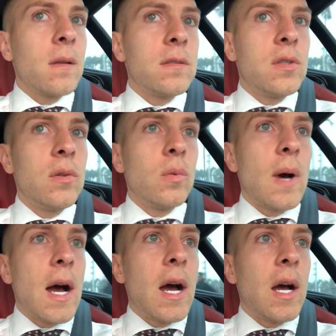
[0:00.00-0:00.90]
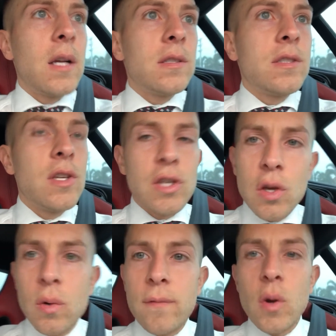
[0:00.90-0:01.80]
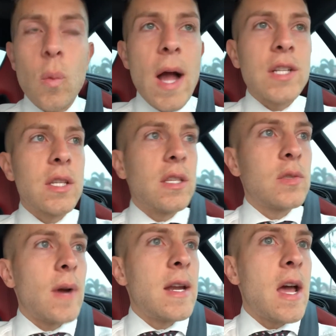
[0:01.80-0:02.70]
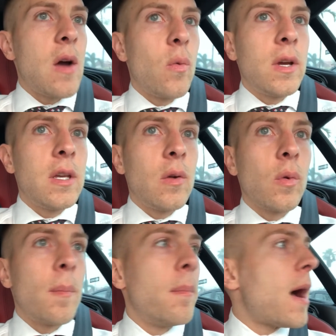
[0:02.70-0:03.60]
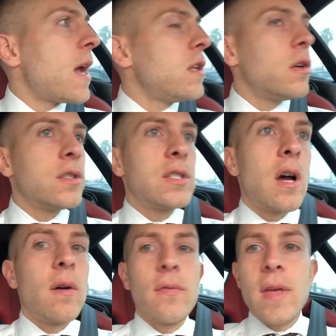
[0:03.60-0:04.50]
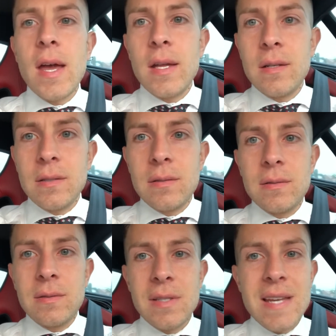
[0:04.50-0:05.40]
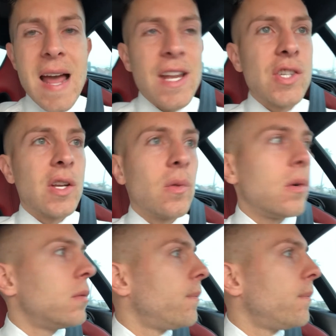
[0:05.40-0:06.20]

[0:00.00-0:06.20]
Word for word: to uh, to you if you're watching this right now. I want you to remind yourself that, dude, you're not general.